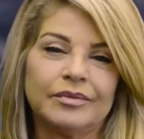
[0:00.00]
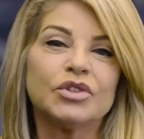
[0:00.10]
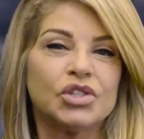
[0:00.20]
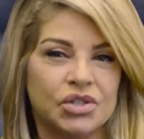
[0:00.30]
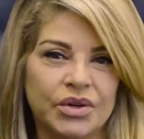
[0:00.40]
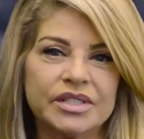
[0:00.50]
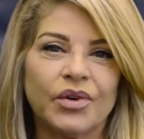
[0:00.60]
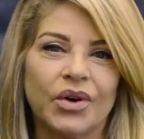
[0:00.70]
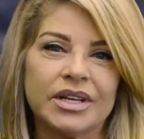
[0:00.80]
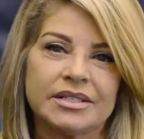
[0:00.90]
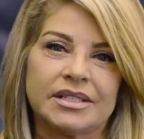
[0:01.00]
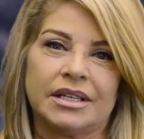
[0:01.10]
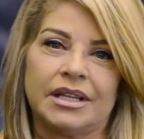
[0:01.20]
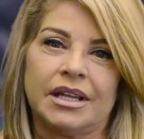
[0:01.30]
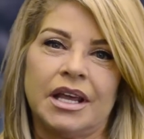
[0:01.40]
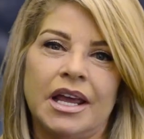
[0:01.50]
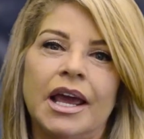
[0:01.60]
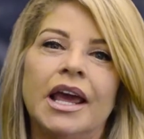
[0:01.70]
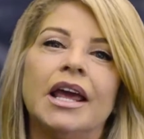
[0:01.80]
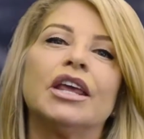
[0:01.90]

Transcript: would you know His voice? Yeah.